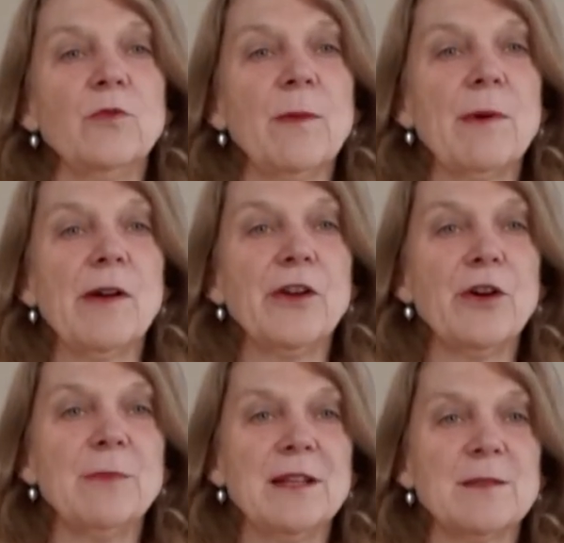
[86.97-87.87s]
we're by
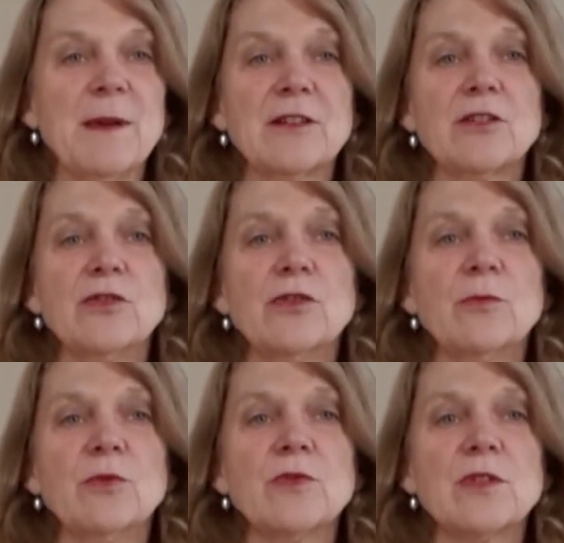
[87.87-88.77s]
no means back to
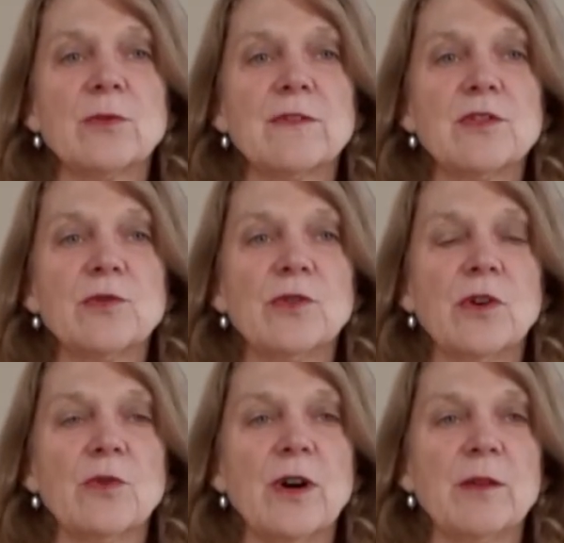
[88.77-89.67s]
normal, so we've still
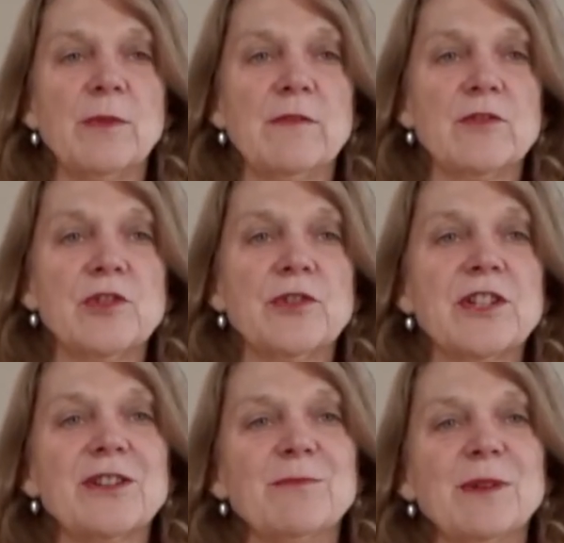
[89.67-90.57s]
got quite a bit of
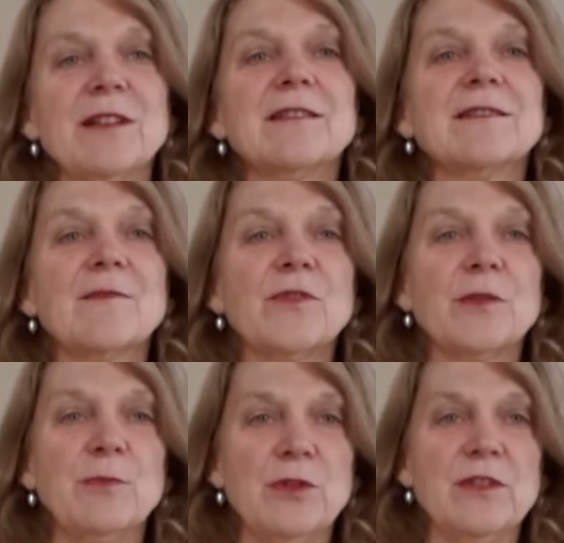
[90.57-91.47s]
restriction, but
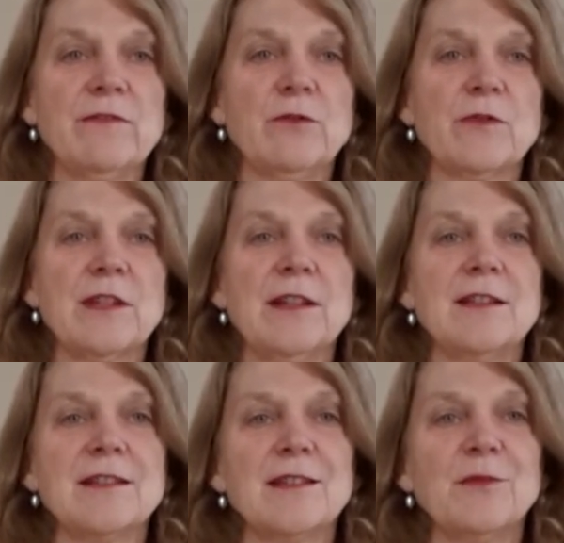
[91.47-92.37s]
the beautiful thing
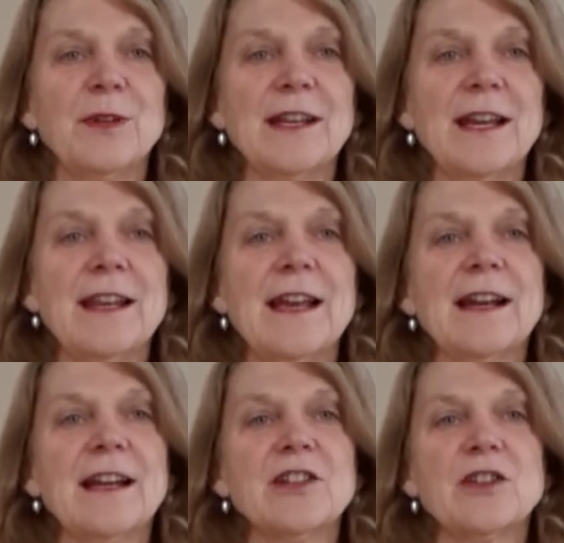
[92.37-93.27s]
is that we can
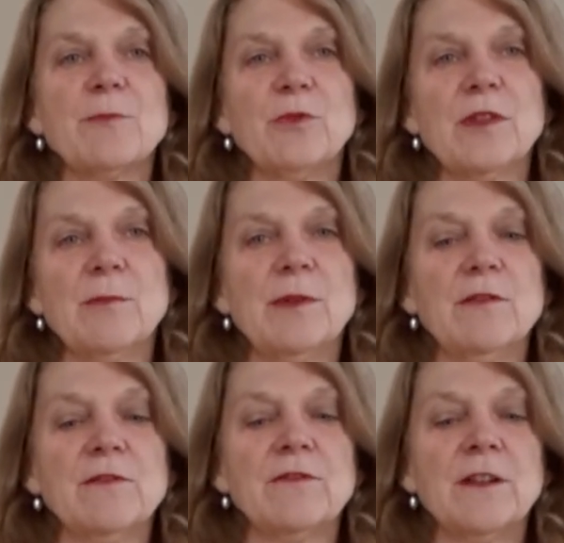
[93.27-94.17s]
now catch up with a bit
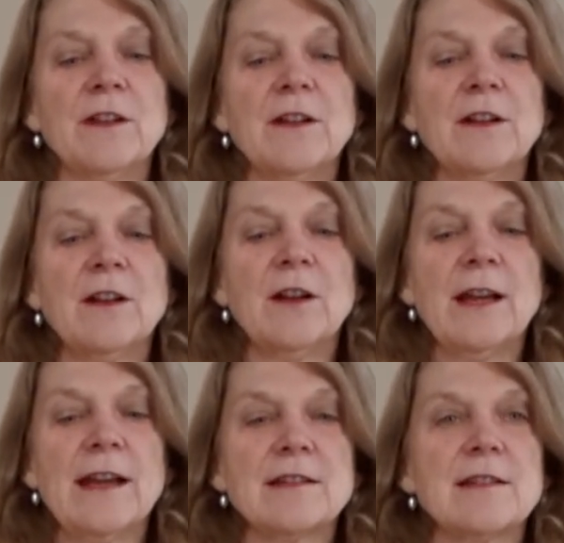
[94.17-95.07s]
of
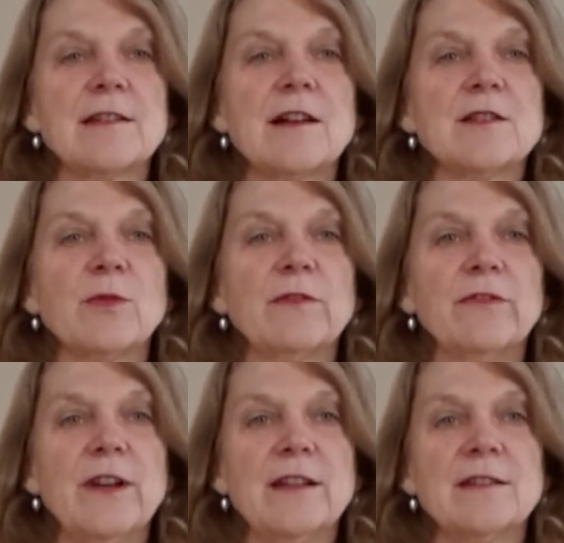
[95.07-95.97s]
exercise with
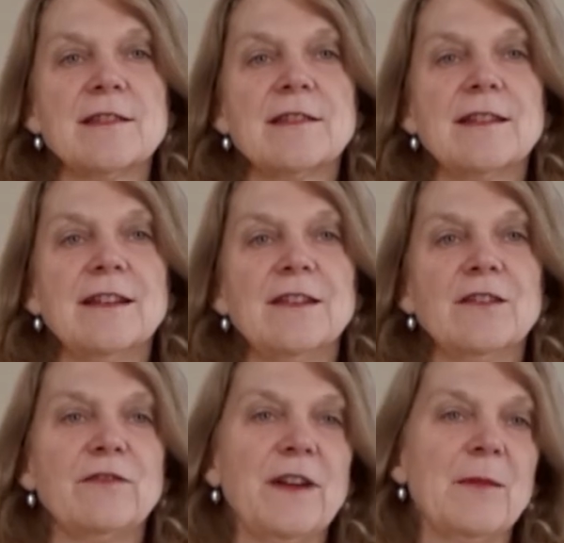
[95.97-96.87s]
friends
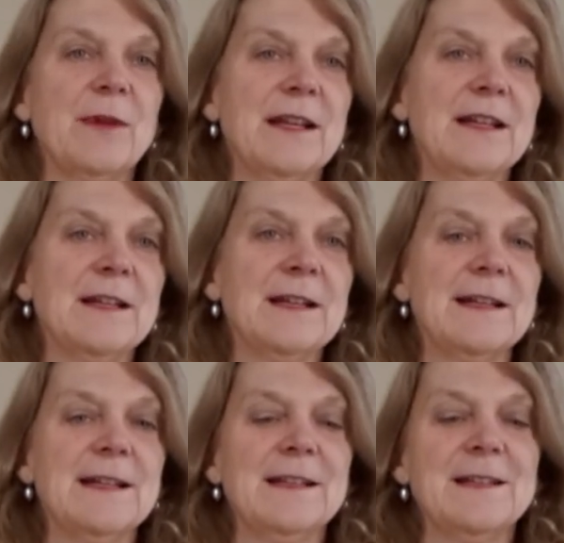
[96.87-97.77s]
and family
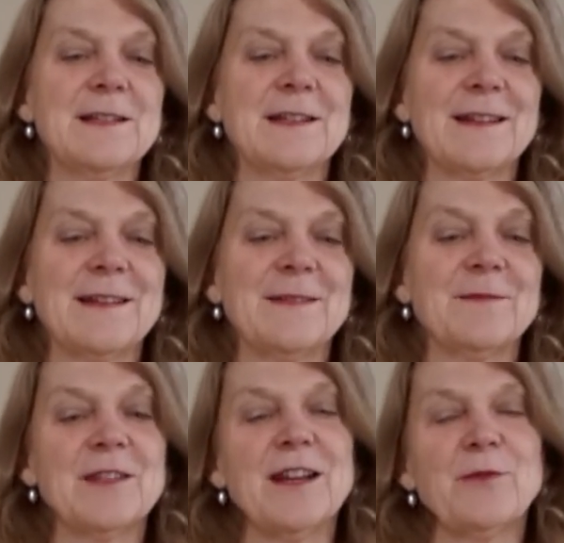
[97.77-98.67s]
and
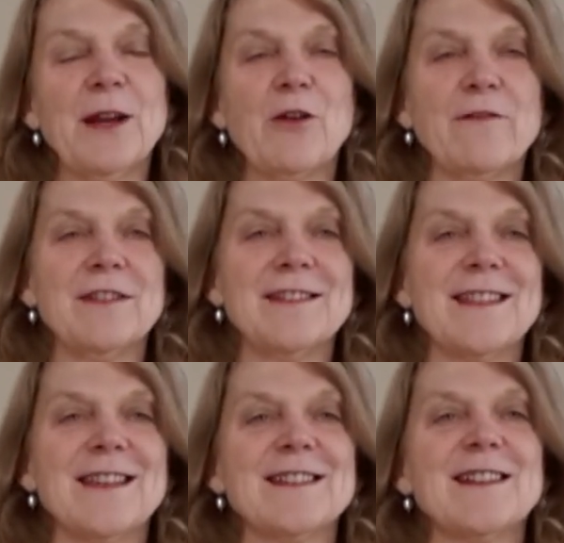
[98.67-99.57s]
takeaway coffees
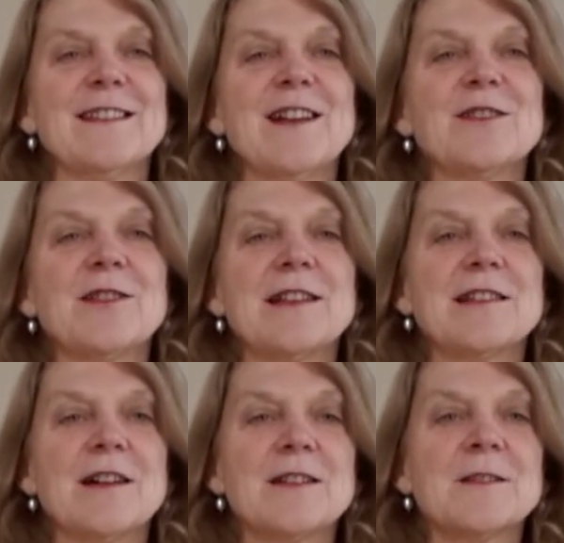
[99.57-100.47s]
and things like that, so
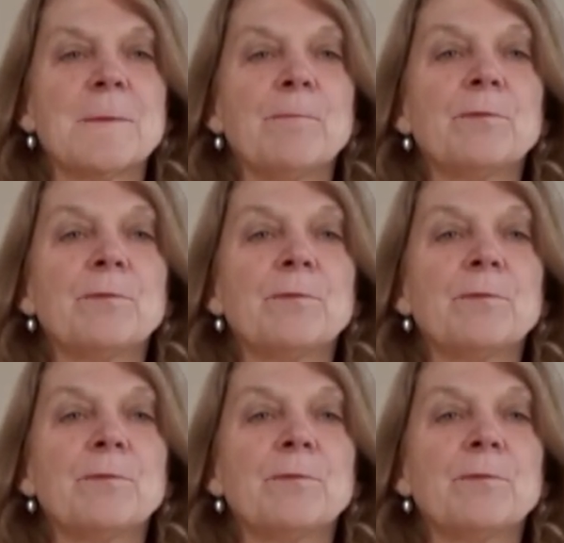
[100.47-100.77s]
that's nice.